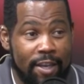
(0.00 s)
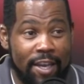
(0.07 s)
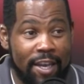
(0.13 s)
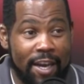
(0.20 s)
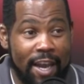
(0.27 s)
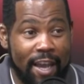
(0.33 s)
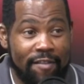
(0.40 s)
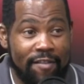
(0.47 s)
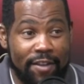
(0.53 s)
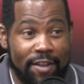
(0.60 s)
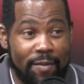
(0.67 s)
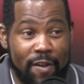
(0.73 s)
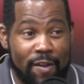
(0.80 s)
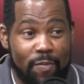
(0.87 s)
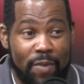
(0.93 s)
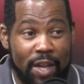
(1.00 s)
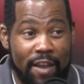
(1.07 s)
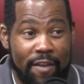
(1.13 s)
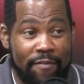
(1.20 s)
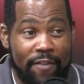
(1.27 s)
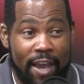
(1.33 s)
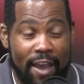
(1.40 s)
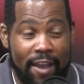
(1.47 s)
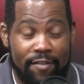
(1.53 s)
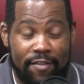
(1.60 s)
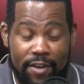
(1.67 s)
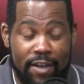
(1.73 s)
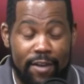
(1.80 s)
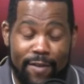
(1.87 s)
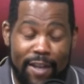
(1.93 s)
and actually yeah. playing fast.
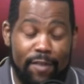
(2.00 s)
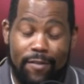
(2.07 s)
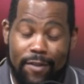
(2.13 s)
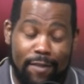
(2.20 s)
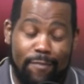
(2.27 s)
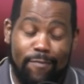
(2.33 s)
And that's